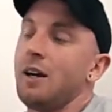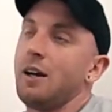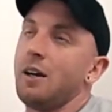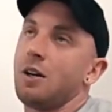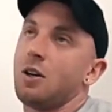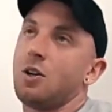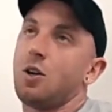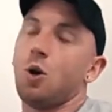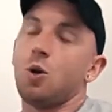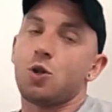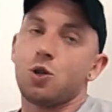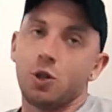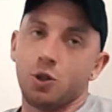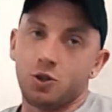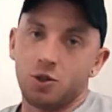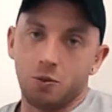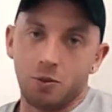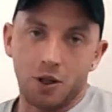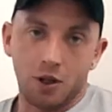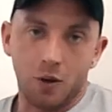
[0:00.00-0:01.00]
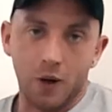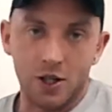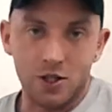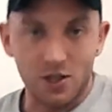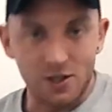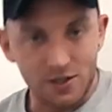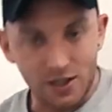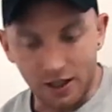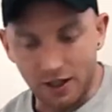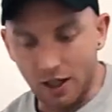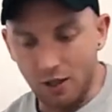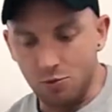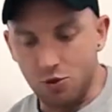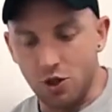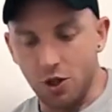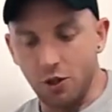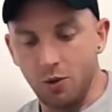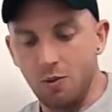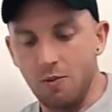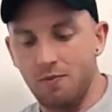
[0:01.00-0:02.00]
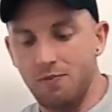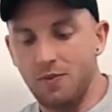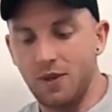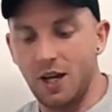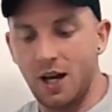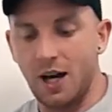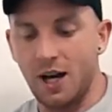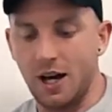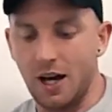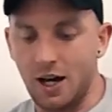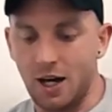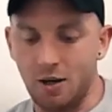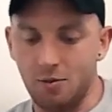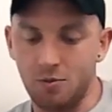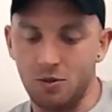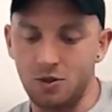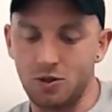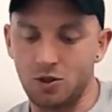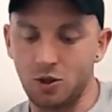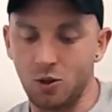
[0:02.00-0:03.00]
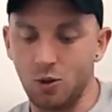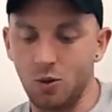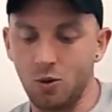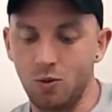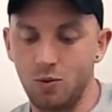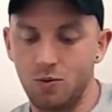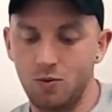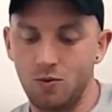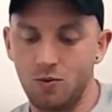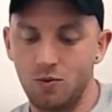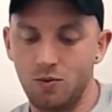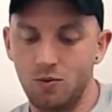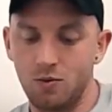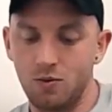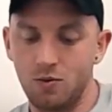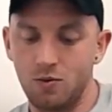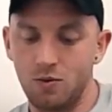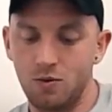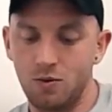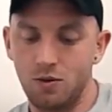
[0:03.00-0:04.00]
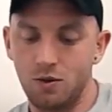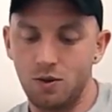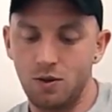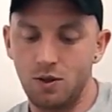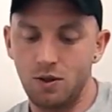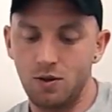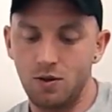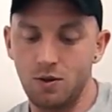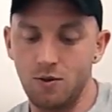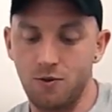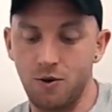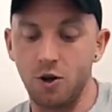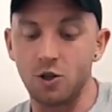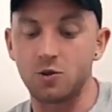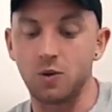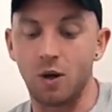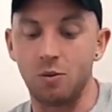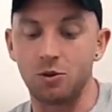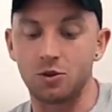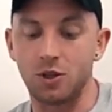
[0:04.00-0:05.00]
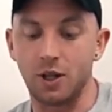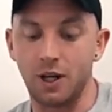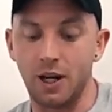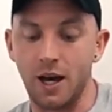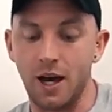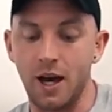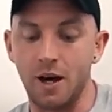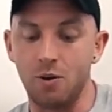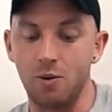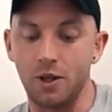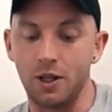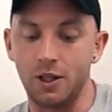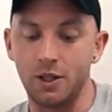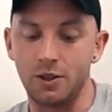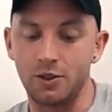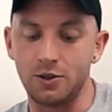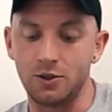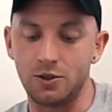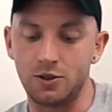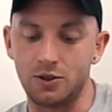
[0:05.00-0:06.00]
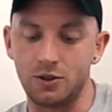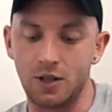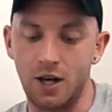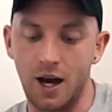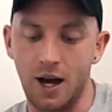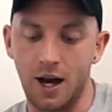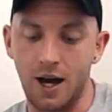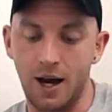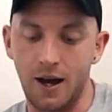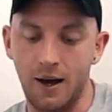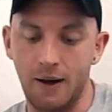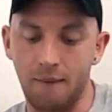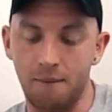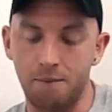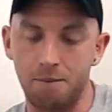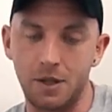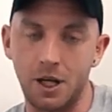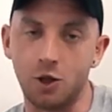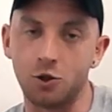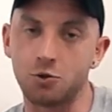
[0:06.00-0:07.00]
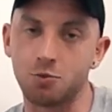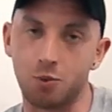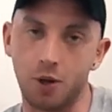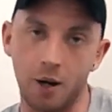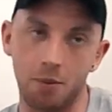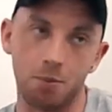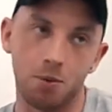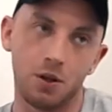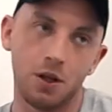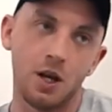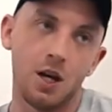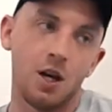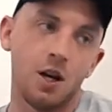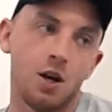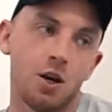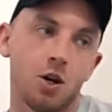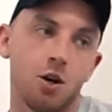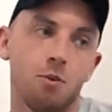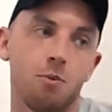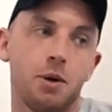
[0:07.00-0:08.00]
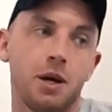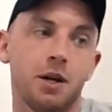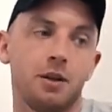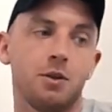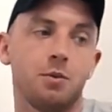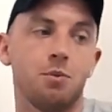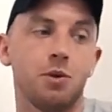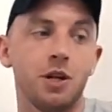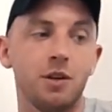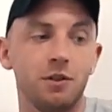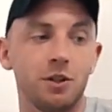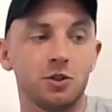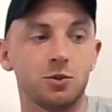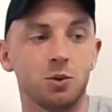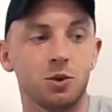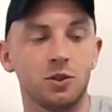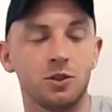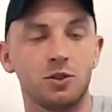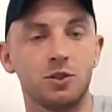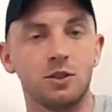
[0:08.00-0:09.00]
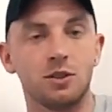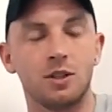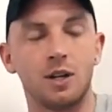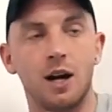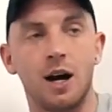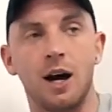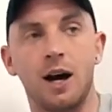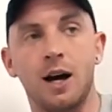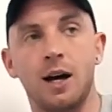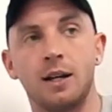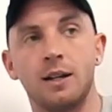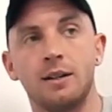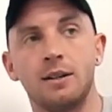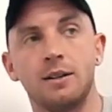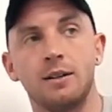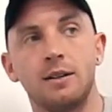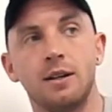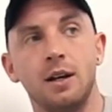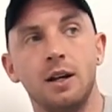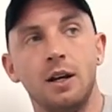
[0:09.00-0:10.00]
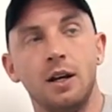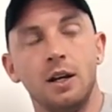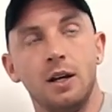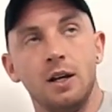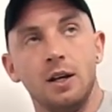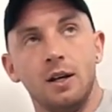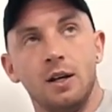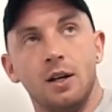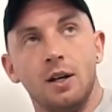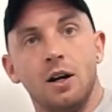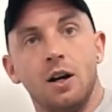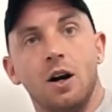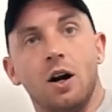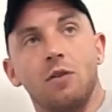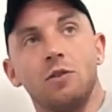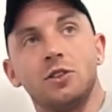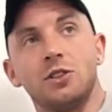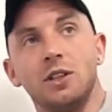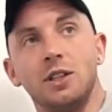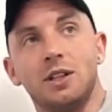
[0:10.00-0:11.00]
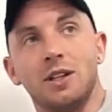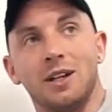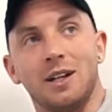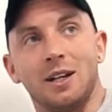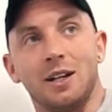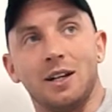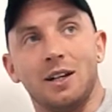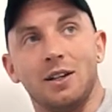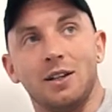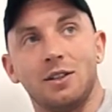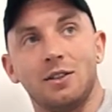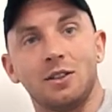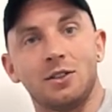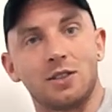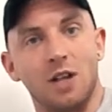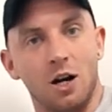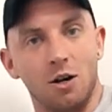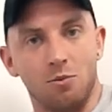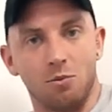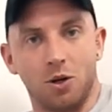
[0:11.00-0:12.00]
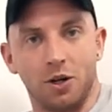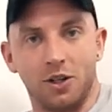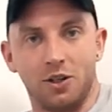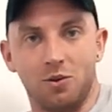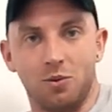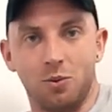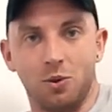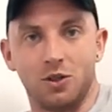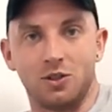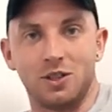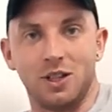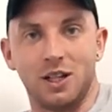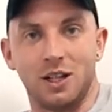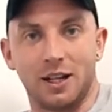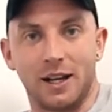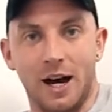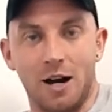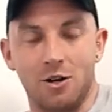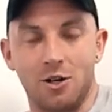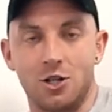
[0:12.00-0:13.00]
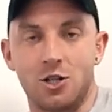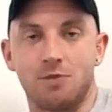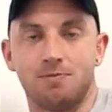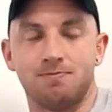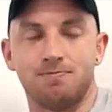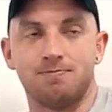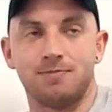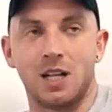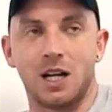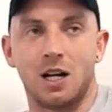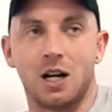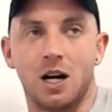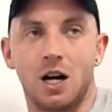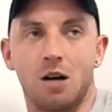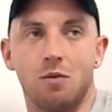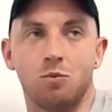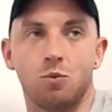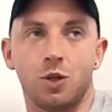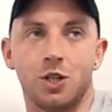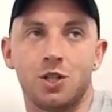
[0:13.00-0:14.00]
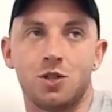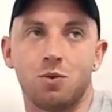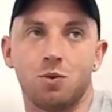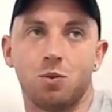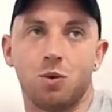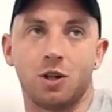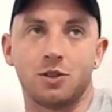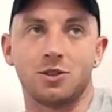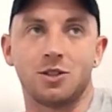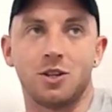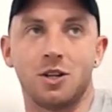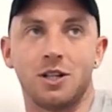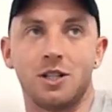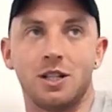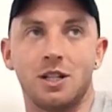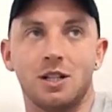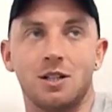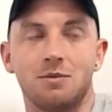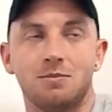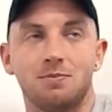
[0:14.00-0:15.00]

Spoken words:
go through some of the questions that came through. So the first one was kind of how's prep compared to previous ones, and obviously the starting point was in a garage, which wasn't ideal,